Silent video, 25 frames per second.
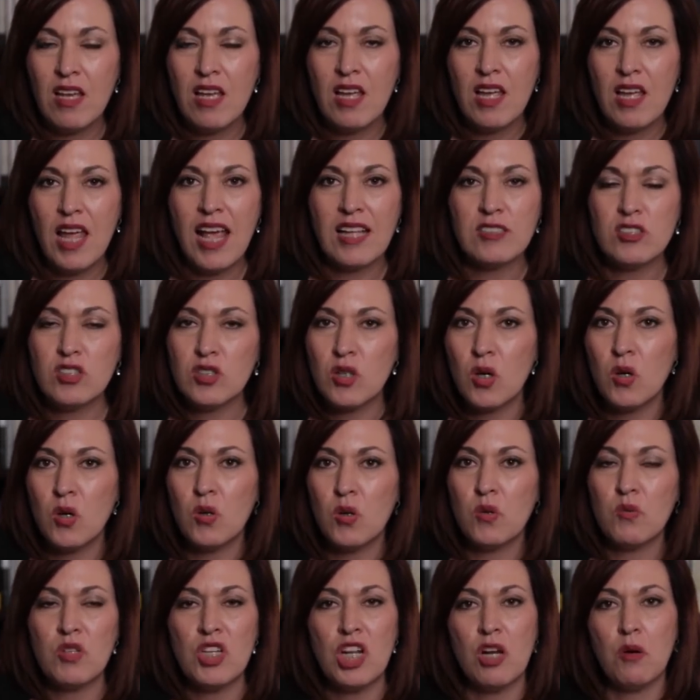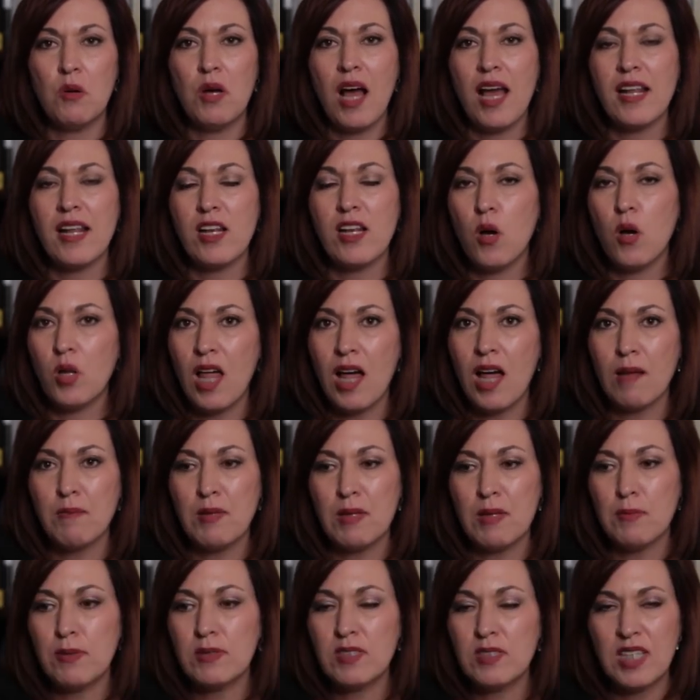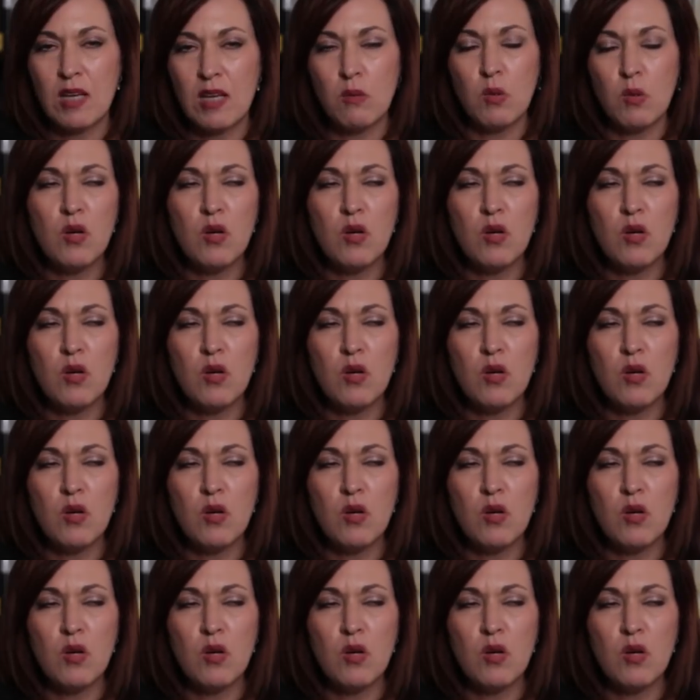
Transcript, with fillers: And so, you know, I know a lot of people say, well,